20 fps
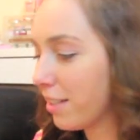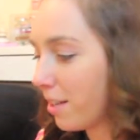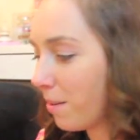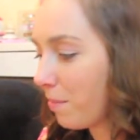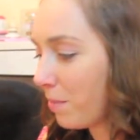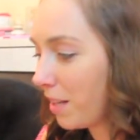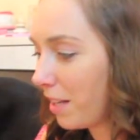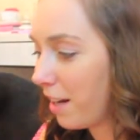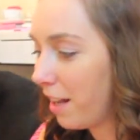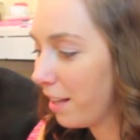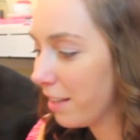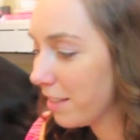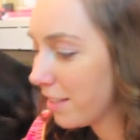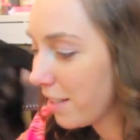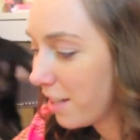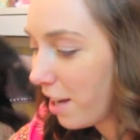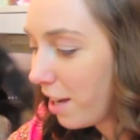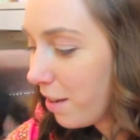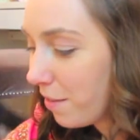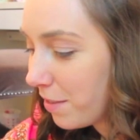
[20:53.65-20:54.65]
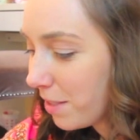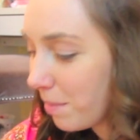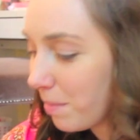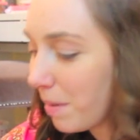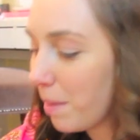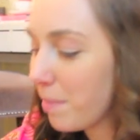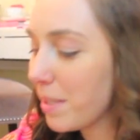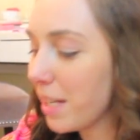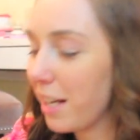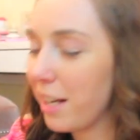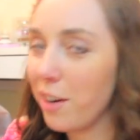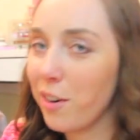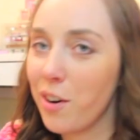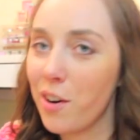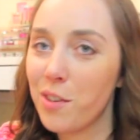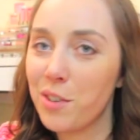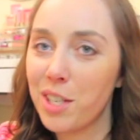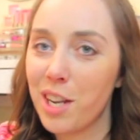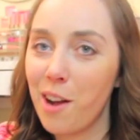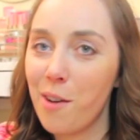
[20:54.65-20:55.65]
something on stuff. Sometimes I get
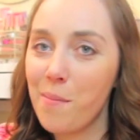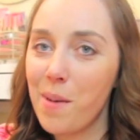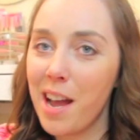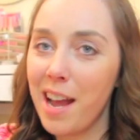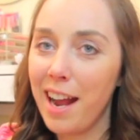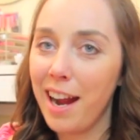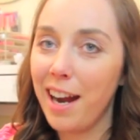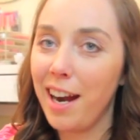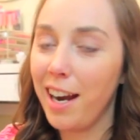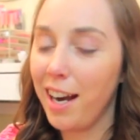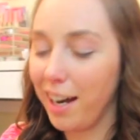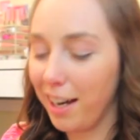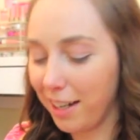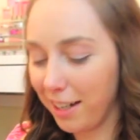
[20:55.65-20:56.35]
grossed out by hair.